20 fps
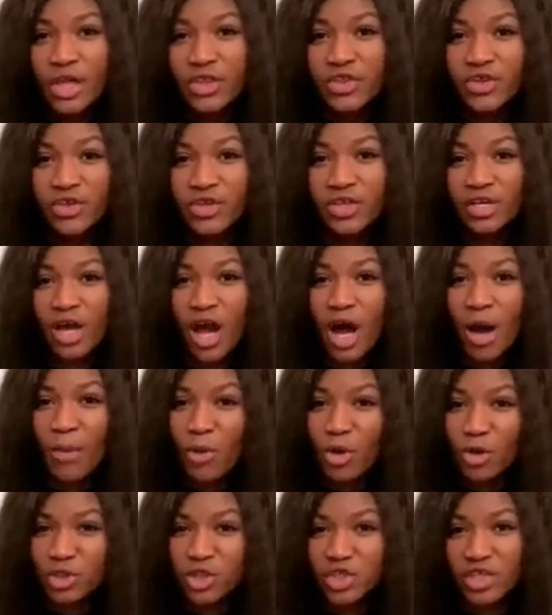the
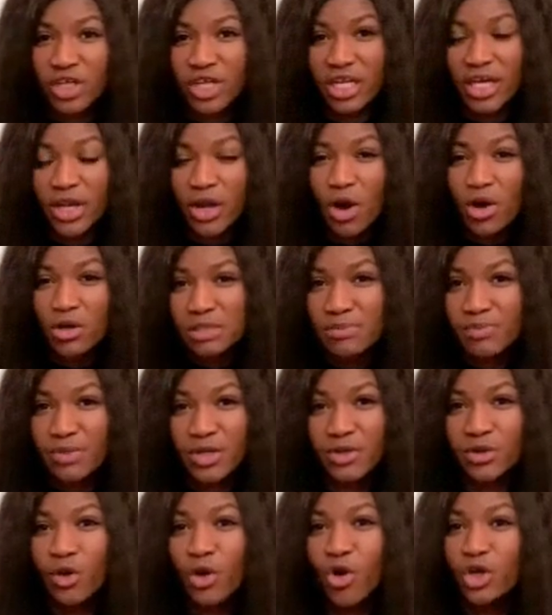Australian
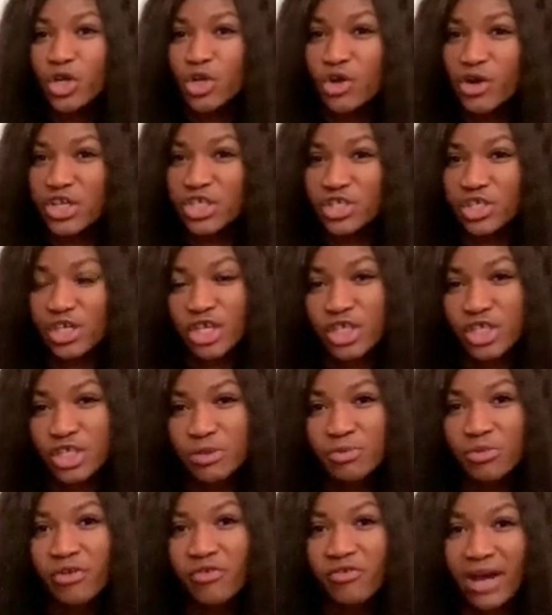hospital or your
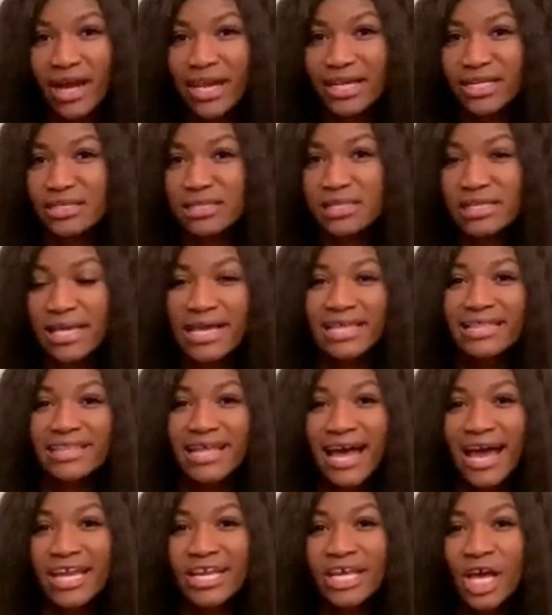education provider saying
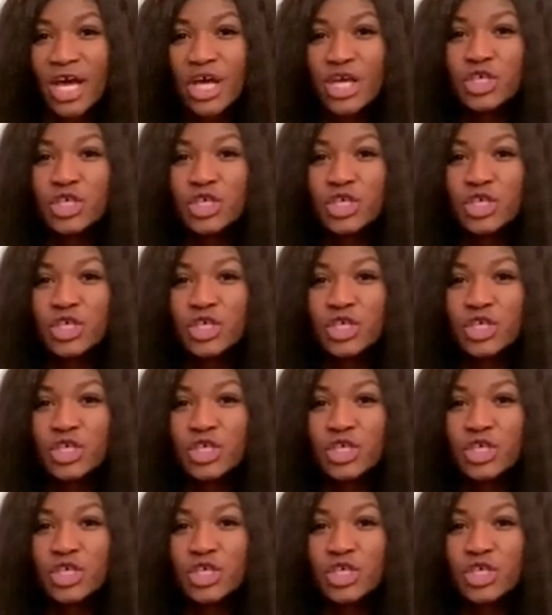that